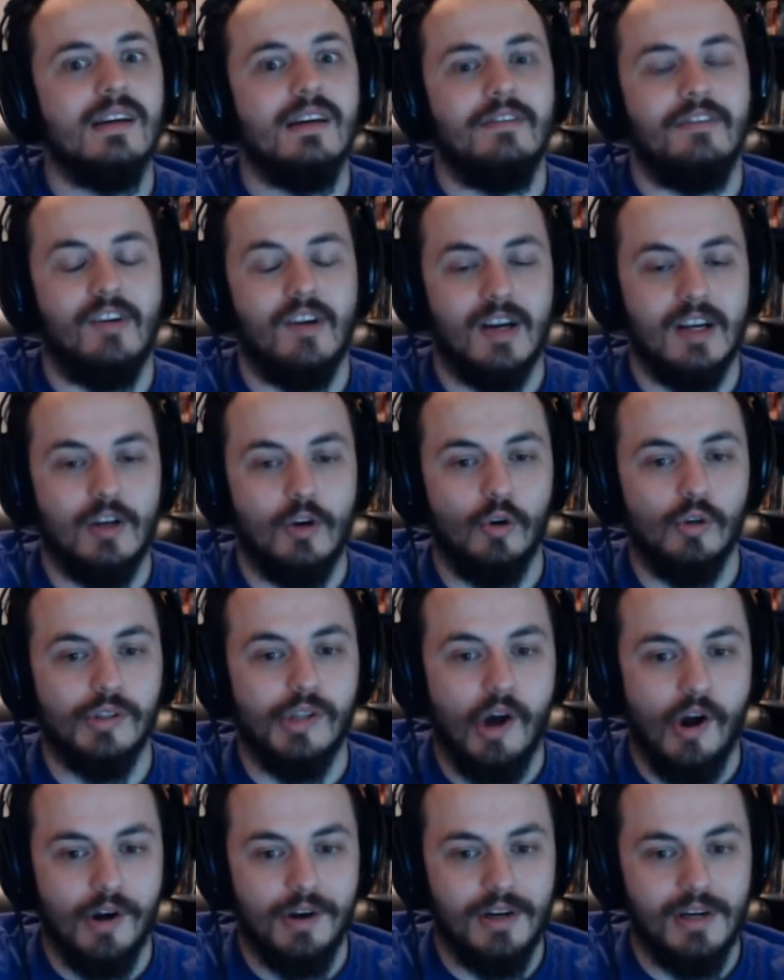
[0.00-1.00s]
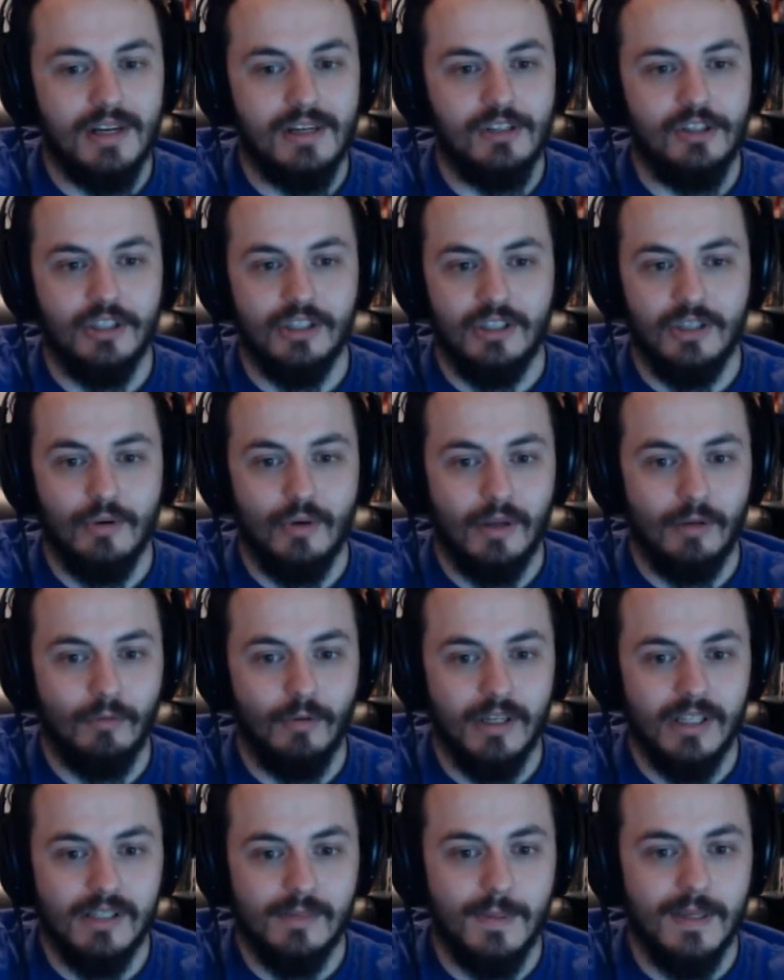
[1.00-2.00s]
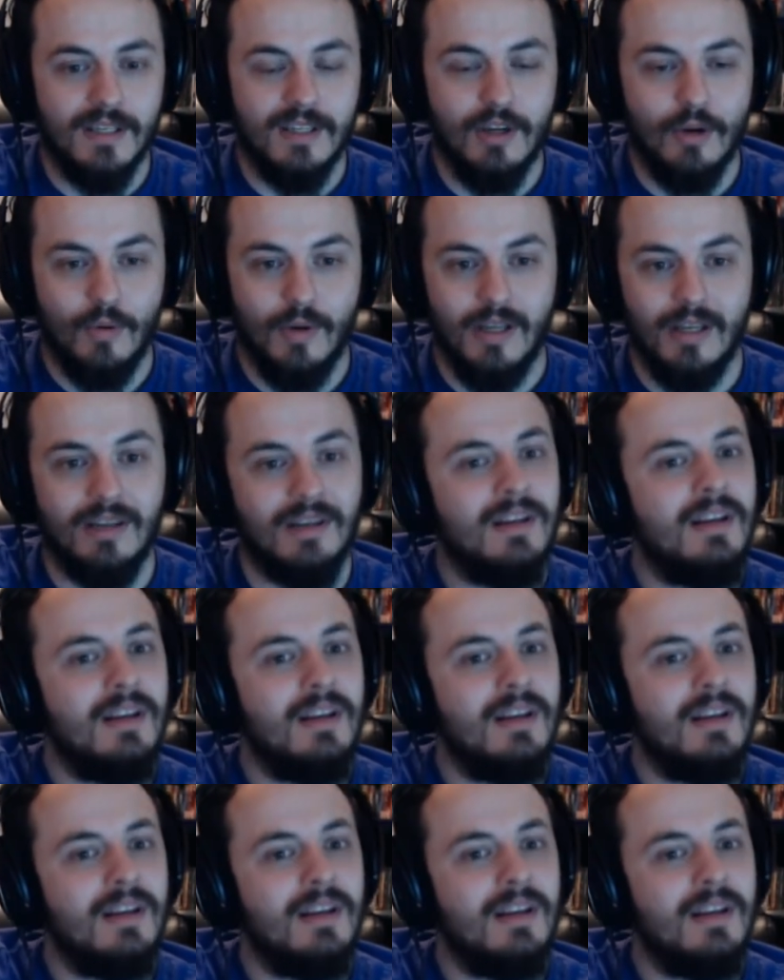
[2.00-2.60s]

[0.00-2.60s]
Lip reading: Very cold-hearted, just doing what he's been doing.